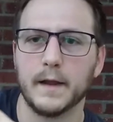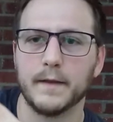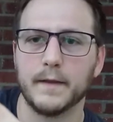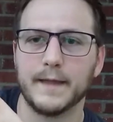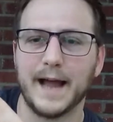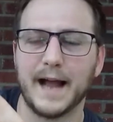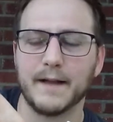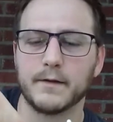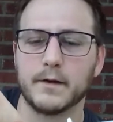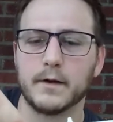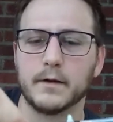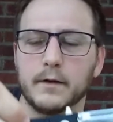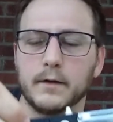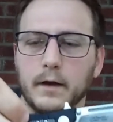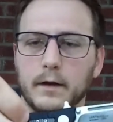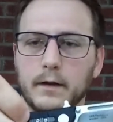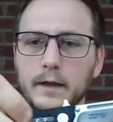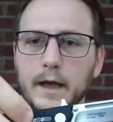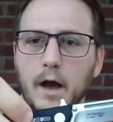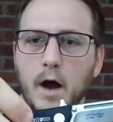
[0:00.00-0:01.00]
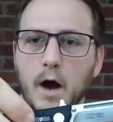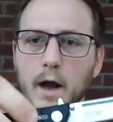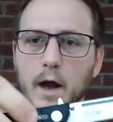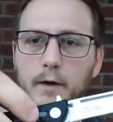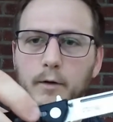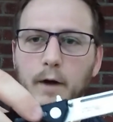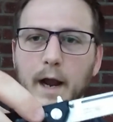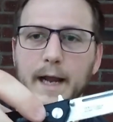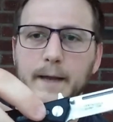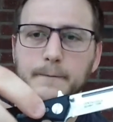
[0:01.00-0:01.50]
that's clearly on,
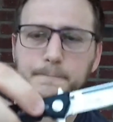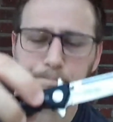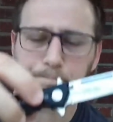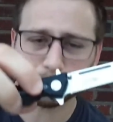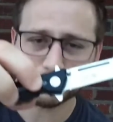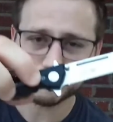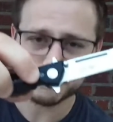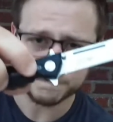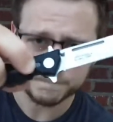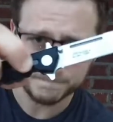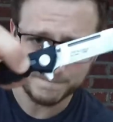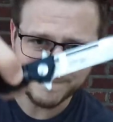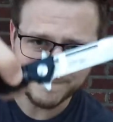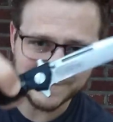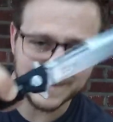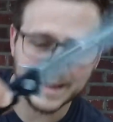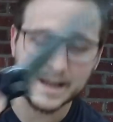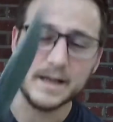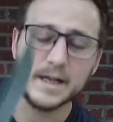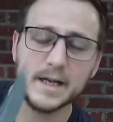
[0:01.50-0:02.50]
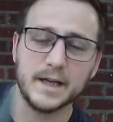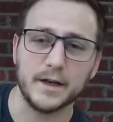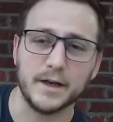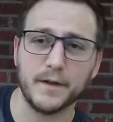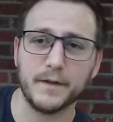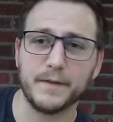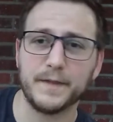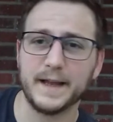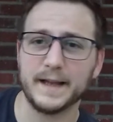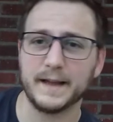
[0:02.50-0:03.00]
right?
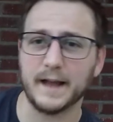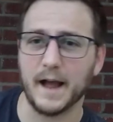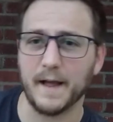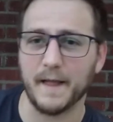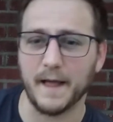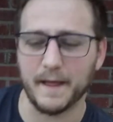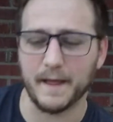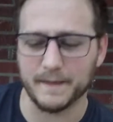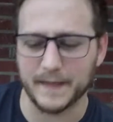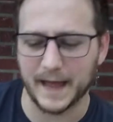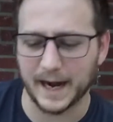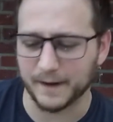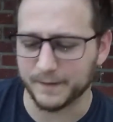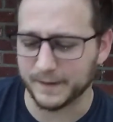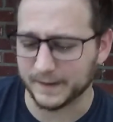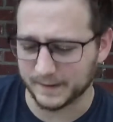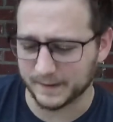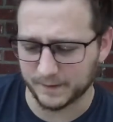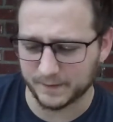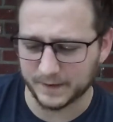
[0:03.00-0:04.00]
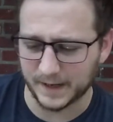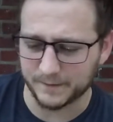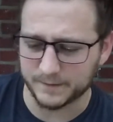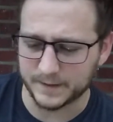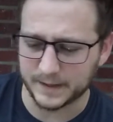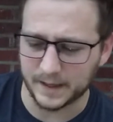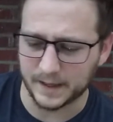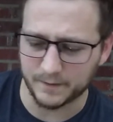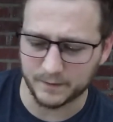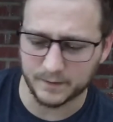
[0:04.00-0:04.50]
Another thing that I think the
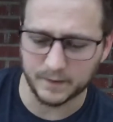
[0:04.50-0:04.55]
safety is